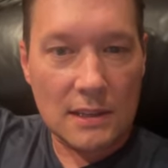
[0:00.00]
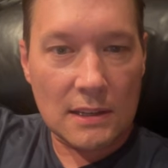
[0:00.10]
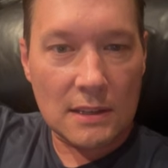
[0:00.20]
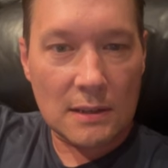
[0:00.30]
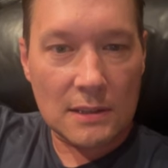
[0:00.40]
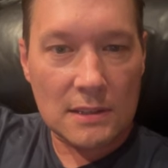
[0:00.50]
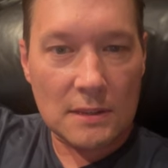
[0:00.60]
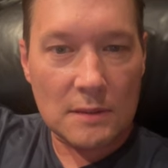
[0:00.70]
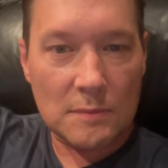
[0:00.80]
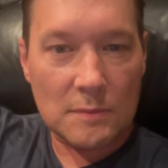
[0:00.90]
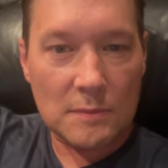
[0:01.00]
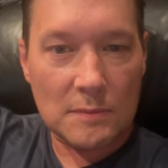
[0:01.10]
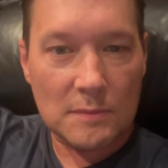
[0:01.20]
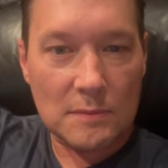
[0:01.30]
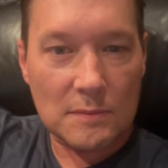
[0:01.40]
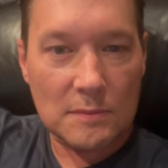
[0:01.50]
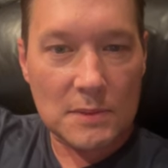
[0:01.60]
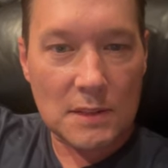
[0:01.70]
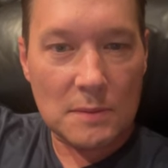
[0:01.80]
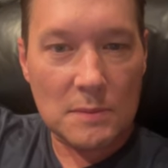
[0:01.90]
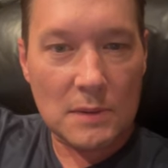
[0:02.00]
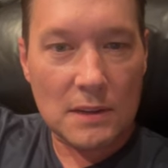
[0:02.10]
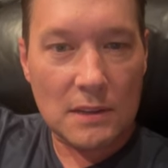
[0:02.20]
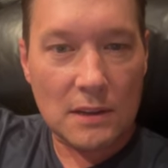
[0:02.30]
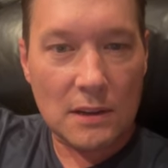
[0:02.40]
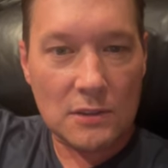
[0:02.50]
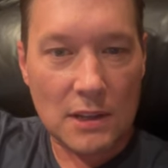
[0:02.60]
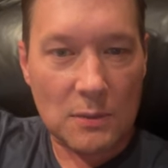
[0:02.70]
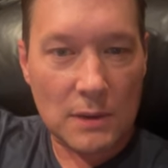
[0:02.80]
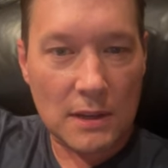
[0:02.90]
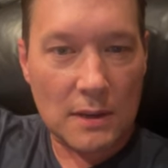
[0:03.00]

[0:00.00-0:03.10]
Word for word: Uh, some um, some uh, here's another one.